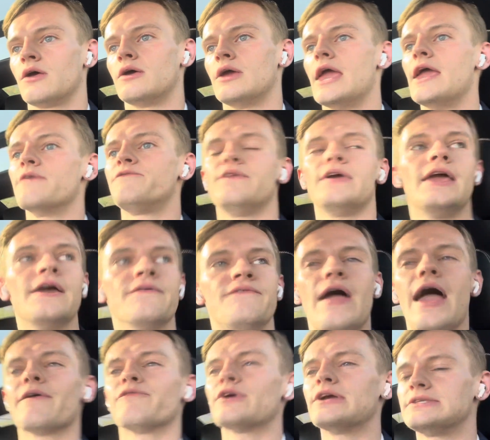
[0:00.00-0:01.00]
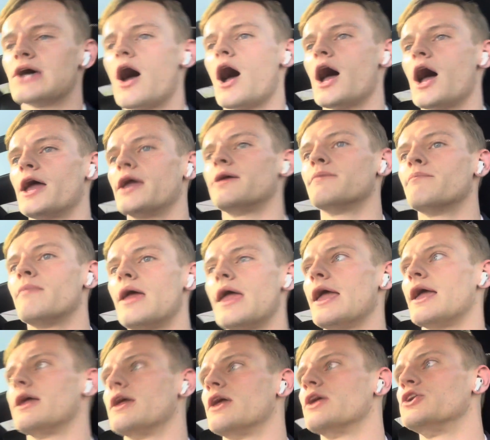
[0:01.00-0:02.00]
if every
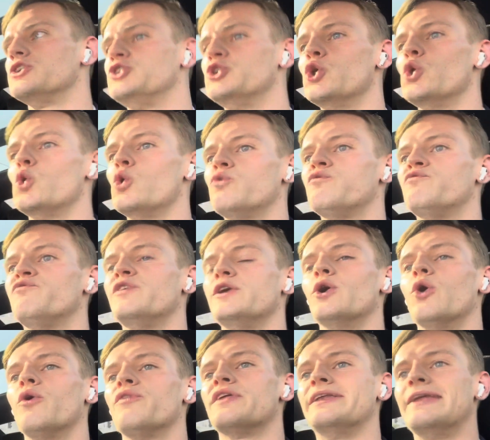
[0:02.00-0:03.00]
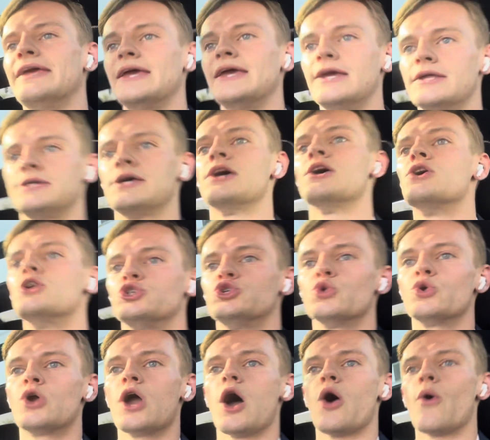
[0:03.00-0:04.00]
time you feel the need
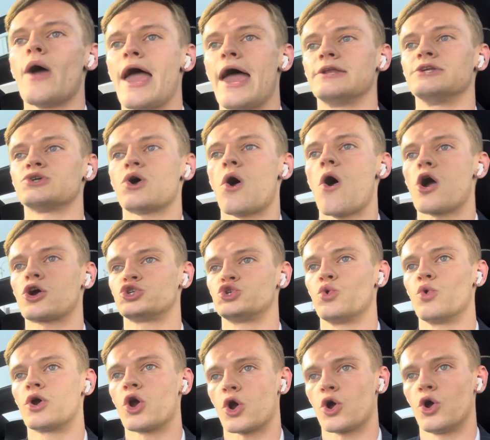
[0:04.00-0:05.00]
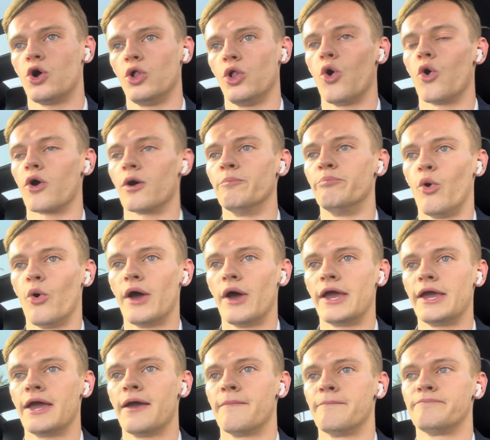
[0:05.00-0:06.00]
to go ahead and talk to a girl or a
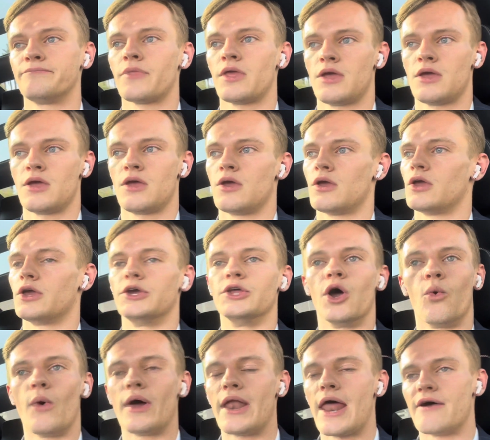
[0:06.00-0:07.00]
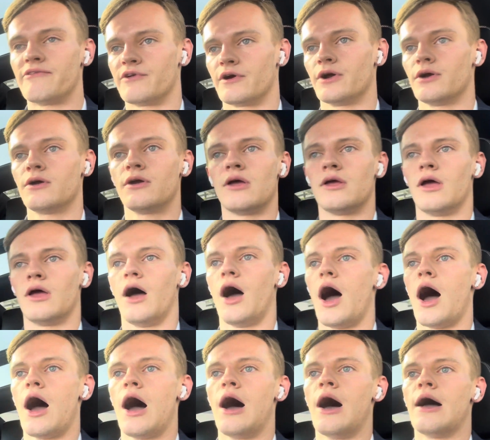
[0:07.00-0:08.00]
boy, you know, whatever,
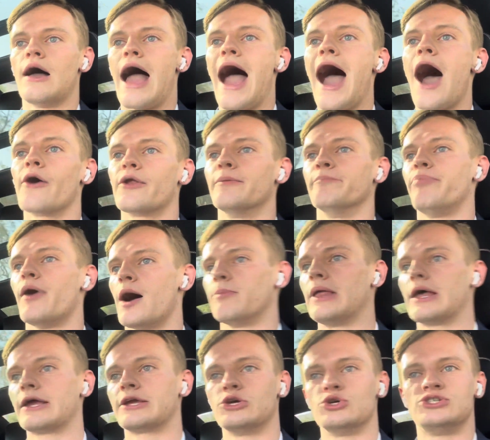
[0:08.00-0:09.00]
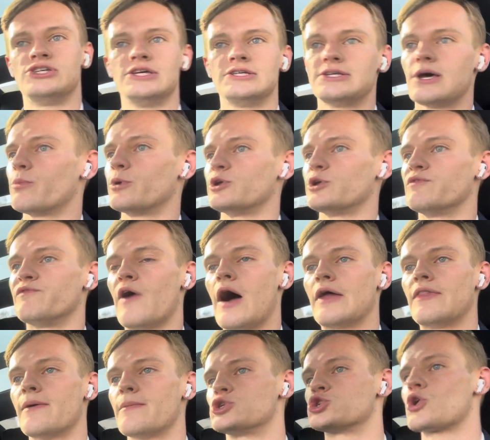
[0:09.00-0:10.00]
out in public, you see someone, you
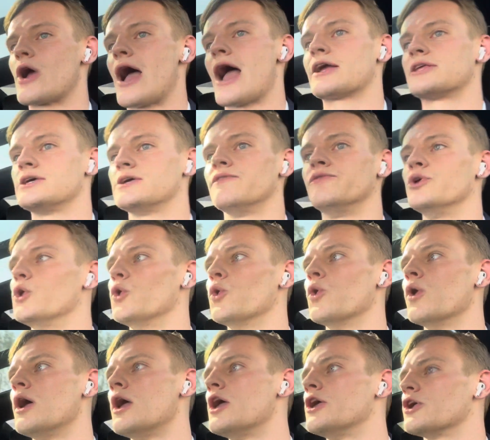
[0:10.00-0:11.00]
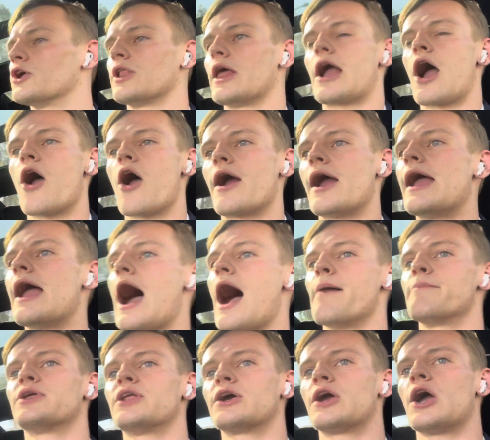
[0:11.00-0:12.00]
find them attractive, you're like, all right,
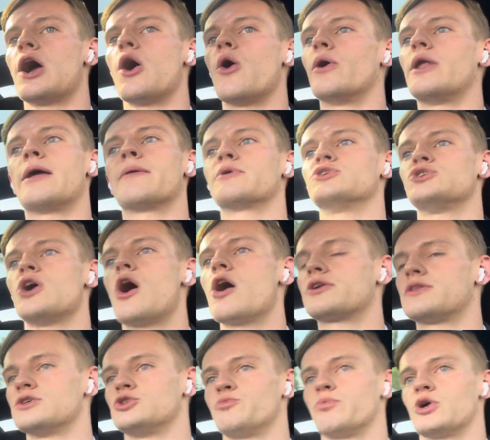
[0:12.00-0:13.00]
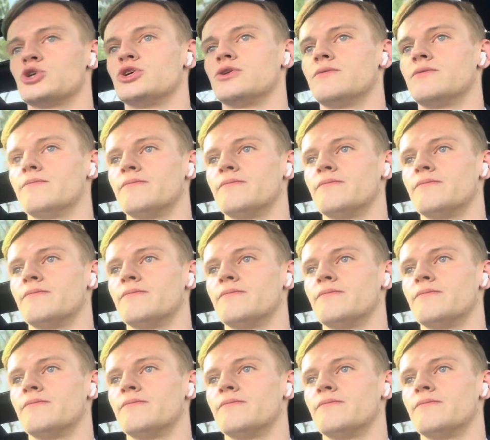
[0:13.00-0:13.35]
I'm gonna go and I'm gonna talk to this person,